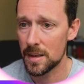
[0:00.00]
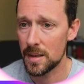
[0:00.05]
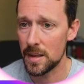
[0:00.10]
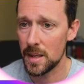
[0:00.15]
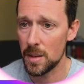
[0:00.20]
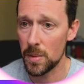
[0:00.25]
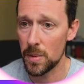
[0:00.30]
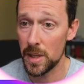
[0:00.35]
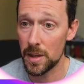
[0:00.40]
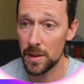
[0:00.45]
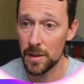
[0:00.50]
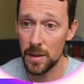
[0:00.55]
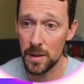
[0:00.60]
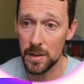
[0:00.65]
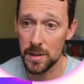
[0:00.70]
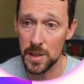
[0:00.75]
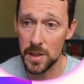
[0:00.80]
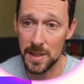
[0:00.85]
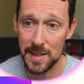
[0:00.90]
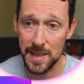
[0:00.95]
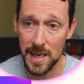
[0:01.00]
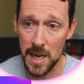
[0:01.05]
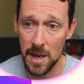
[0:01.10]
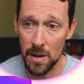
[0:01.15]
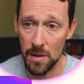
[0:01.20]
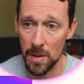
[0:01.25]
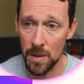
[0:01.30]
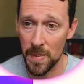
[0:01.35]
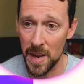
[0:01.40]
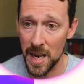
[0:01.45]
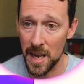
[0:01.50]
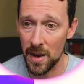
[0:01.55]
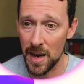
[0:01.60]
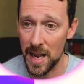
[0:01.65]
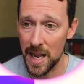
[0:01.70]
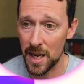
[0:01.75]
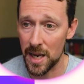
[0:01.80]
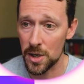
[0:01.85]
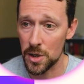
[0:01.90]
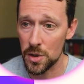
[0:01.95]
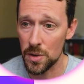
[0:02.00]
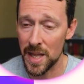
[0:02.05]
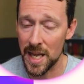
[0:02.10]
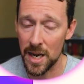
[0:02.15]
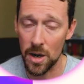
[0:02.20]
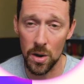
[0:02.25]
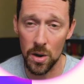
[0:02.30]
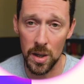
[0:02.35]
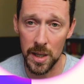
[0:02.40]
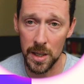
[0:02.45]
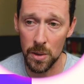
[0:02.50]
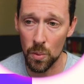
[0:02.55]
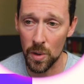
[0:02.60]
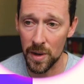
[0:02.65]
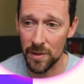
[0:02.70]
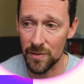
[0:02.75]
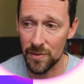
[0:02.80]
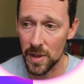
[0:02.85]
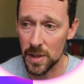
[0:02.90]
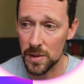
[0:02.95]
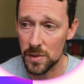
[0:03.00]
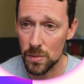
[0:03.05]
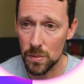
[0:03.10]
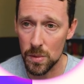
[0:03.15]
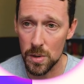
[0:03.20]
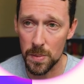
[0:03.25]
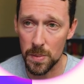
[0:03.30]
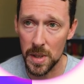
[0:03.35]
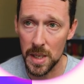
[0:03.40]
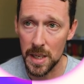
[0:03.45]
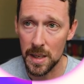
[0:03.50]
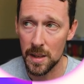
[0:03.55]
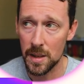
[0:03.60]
And then we learned just now about how to do that all in one fell swoop